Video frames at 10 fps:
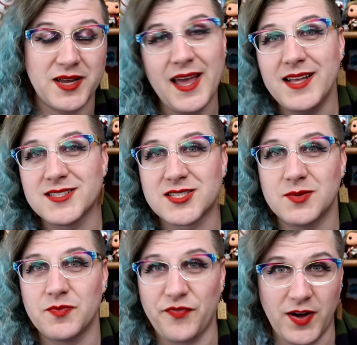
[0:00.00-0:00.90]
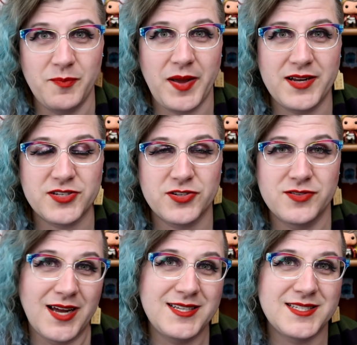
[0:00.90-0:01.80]
Again, some fun banter,
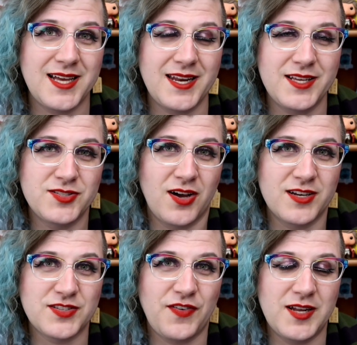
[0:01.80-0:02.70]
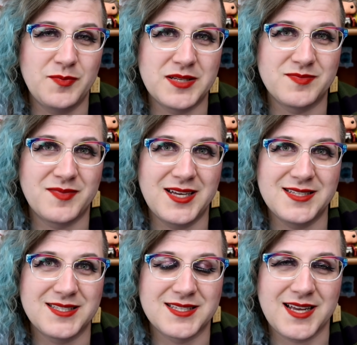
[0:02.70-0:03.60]
nice setting. Donna's fun, but
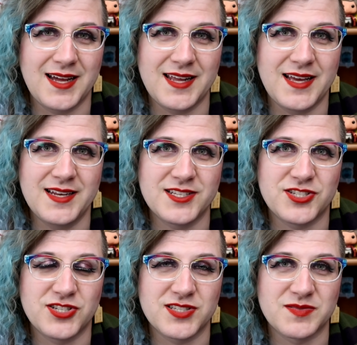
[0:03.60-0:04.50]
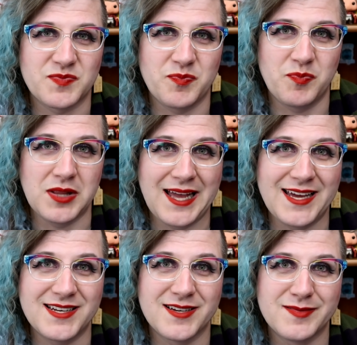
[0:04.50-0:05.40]
that's kind of it. It's just bland.